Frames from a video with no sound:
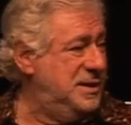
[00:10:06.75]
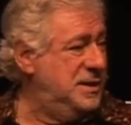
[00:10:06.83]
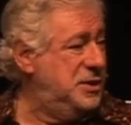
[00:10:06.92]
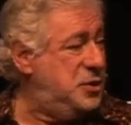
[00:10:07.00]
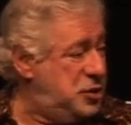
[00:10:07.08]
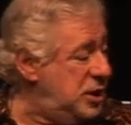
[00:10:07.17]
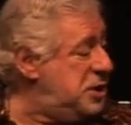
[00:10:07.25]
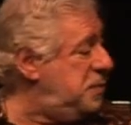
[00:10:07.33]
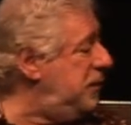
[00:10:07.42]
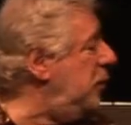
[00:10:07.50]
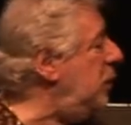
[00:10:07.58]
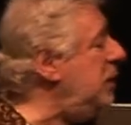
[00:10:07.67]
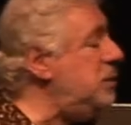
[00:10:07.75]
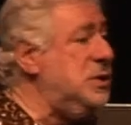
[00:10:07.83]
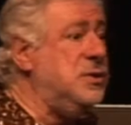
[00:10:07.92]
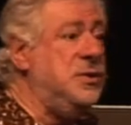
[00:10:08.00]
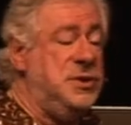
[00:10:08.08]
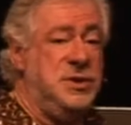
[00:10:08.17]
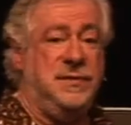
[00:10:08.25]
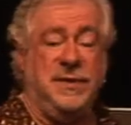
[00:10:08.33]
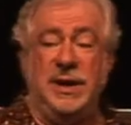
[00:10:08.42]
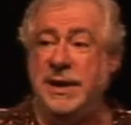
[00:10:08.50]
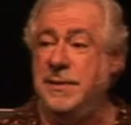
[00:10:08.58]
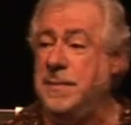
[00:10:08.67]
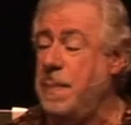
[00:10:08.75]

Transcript: Because just before He was crucified,